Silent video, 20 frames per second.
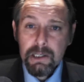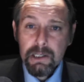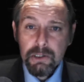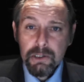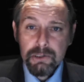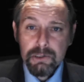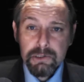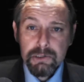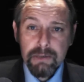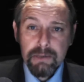
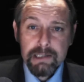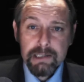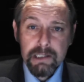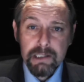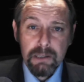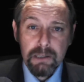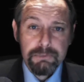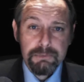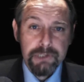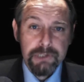authorised an
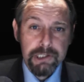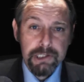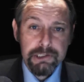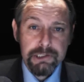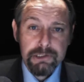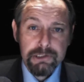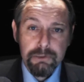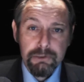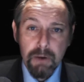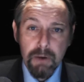
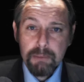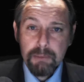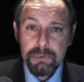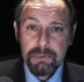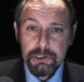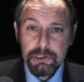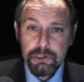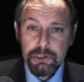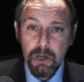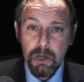optician to open
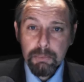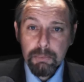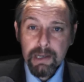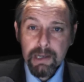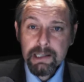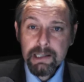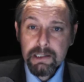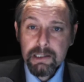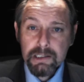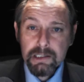a shop
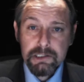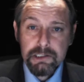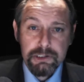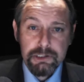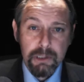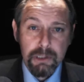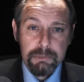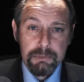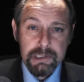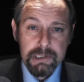in another
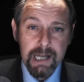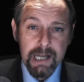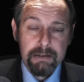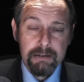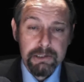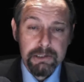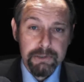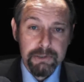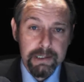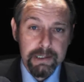shop's
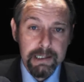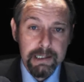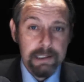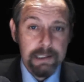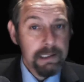territory,